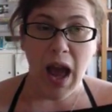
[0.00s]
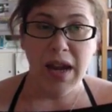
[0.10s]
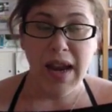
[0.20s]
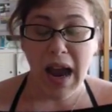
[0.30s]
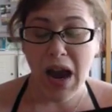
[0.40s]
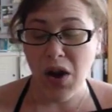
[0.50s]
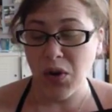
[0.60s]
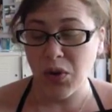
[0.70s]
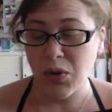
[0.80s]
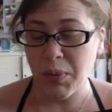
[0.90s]
And
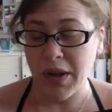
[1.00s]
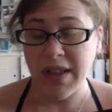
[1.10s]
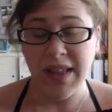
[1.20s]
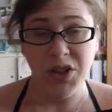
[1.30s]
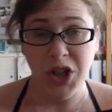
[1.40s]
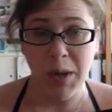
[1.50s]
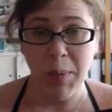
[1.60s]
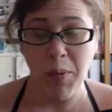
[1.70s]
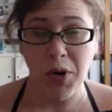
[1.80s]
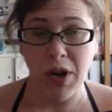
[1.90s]
now, because it's a
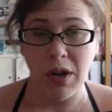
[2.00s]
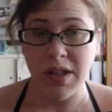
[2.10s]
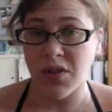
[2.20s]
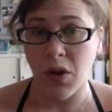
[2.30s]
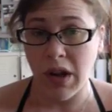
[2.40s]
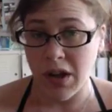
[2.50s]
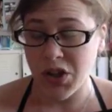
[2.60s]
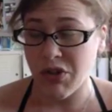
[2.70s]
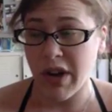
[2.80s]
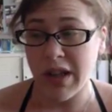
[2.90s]
cheaper product, it's not
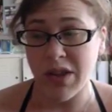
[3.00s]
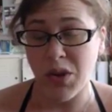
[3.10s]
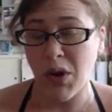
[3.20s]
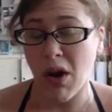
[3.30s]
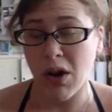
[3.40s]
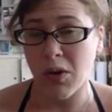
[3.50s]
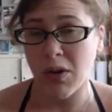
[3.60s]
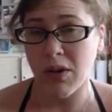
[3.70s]
luxury, so you can't